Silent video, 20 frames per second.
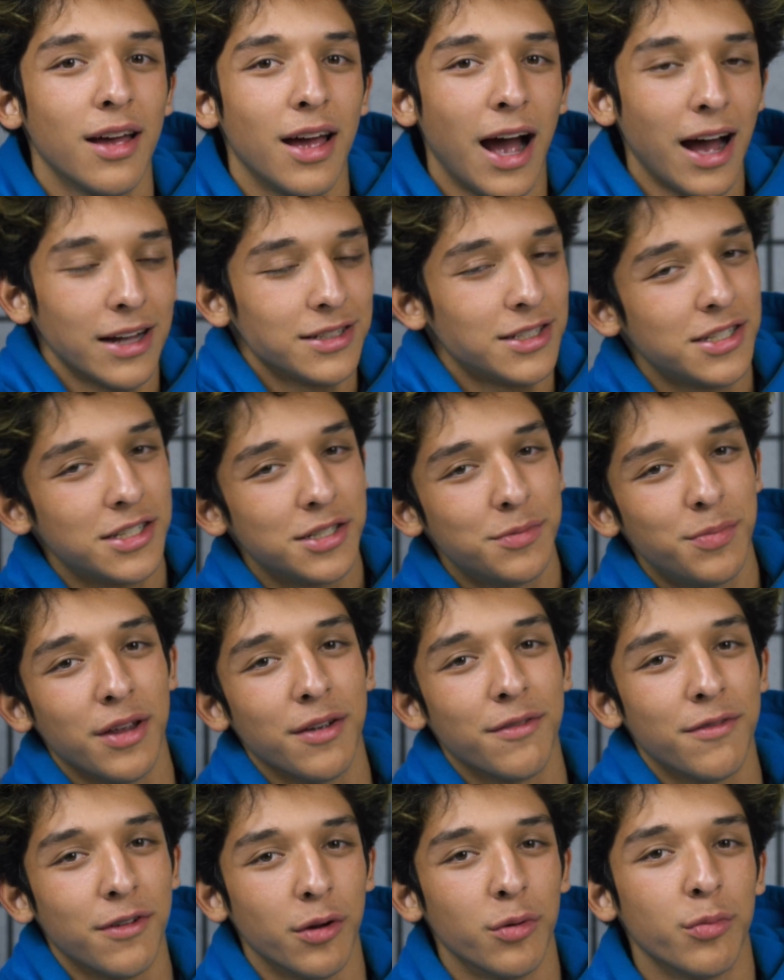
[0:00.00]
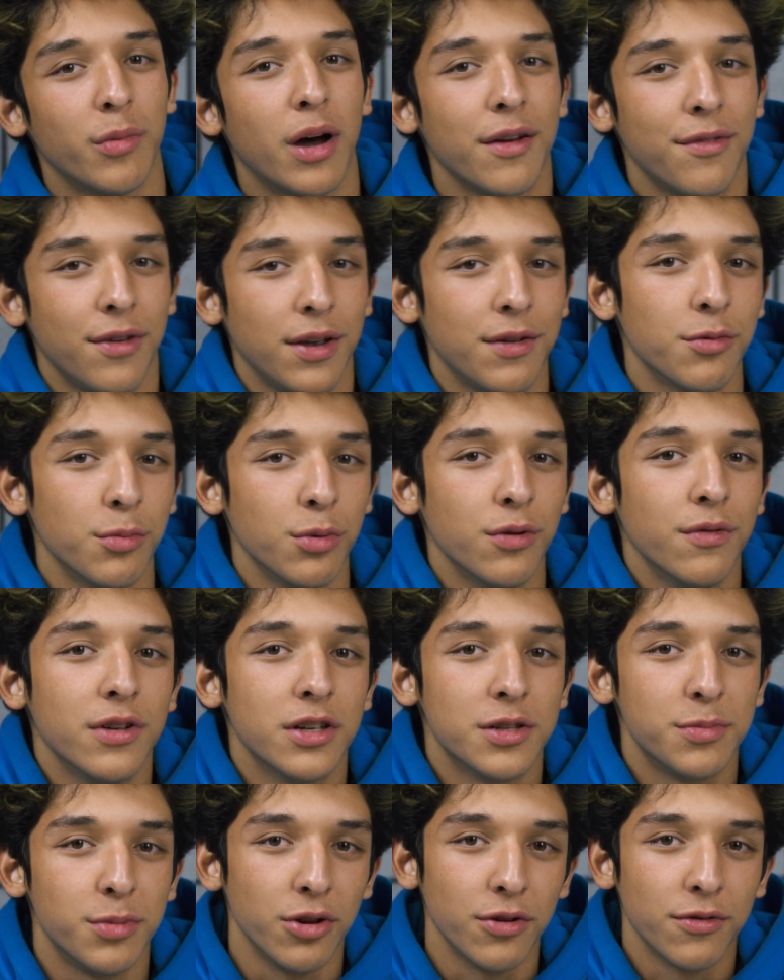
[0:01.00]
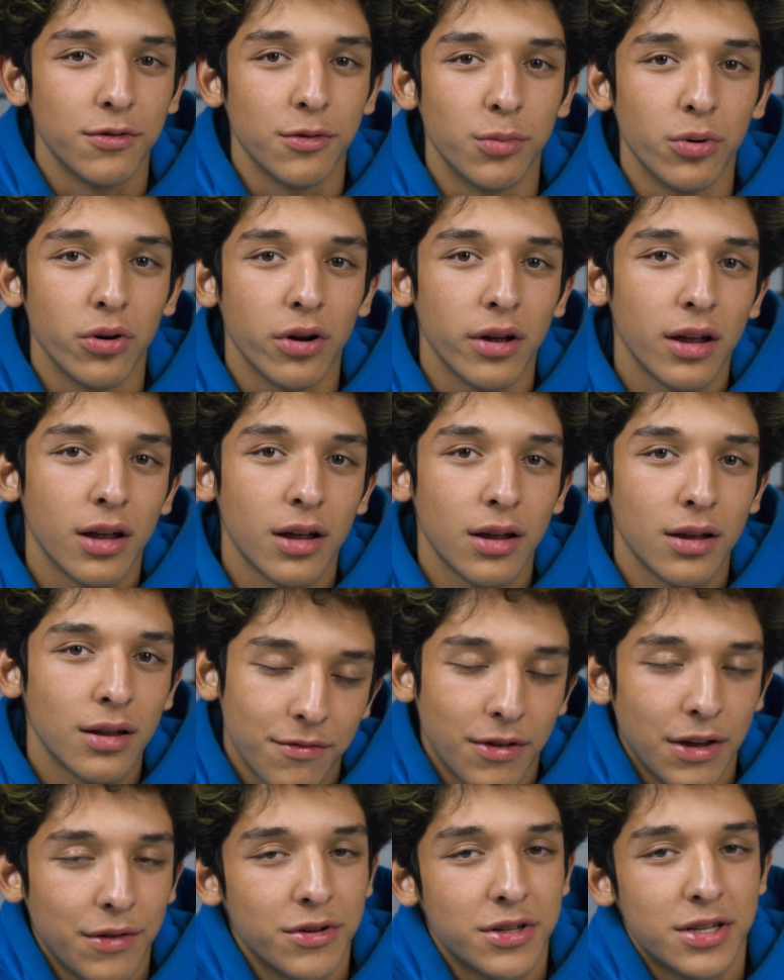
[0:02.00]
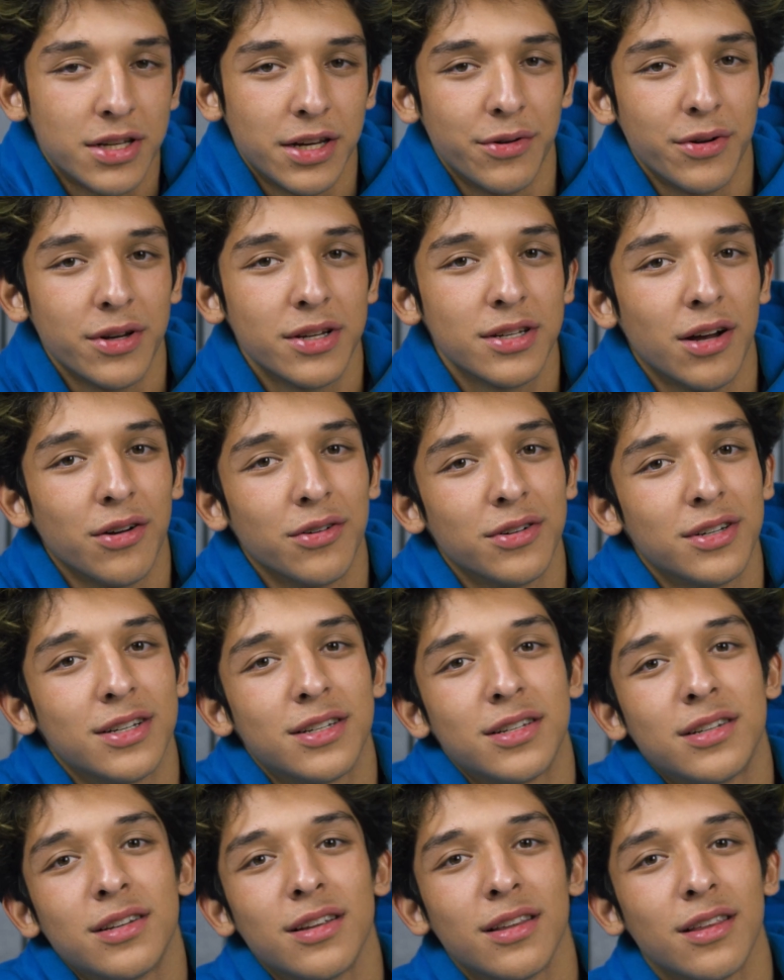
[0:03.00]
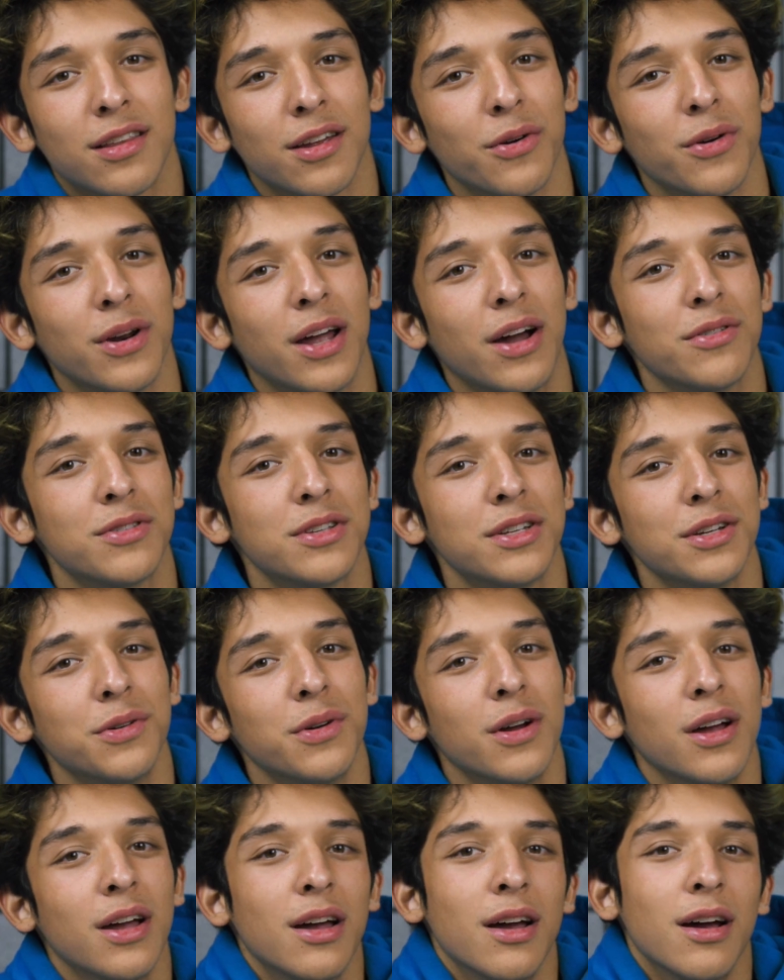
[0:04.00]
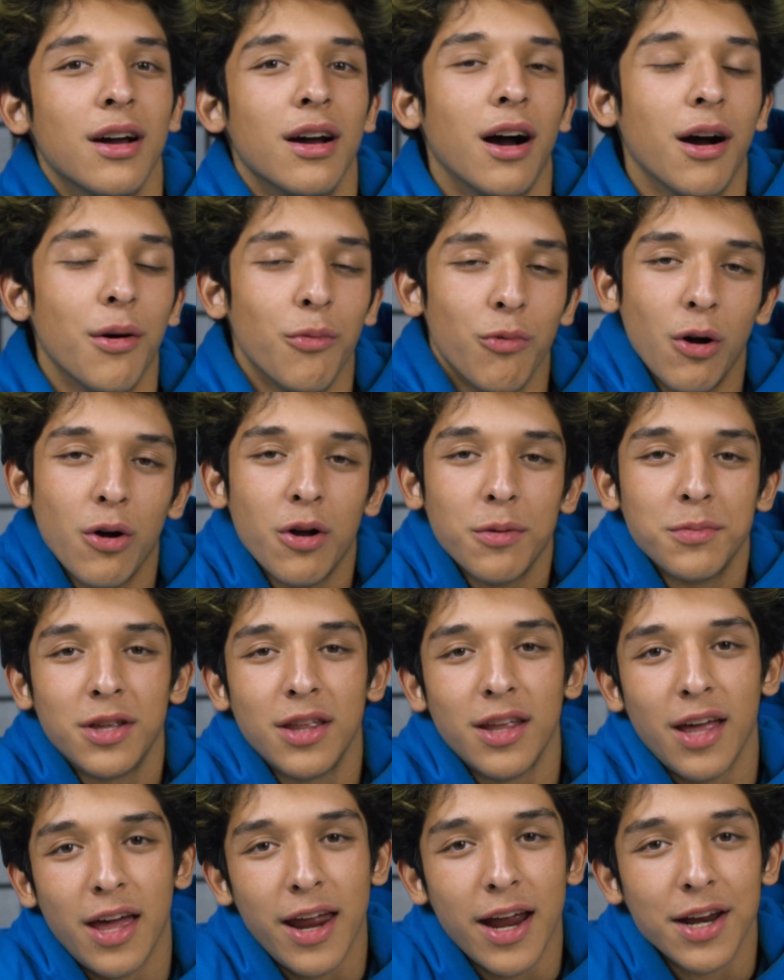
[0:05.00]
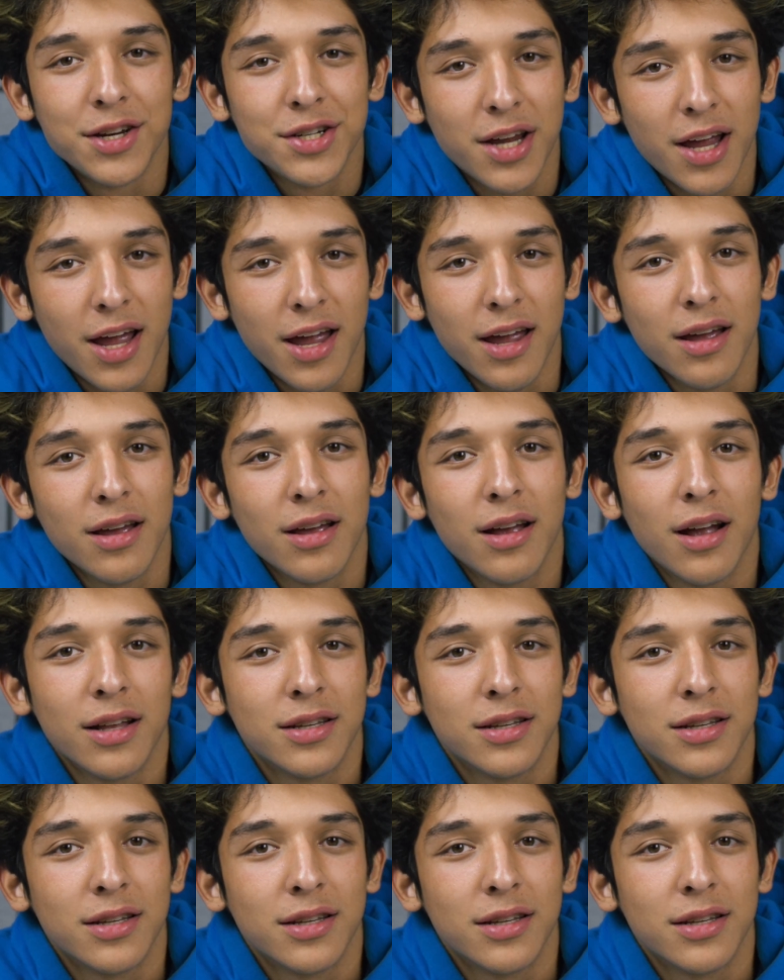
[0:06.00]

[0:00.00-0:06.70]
as this is being filmed, my favorite movie is Beautiful Boy. Favorite series, I'll just throw it out too. Welcome to the NHK.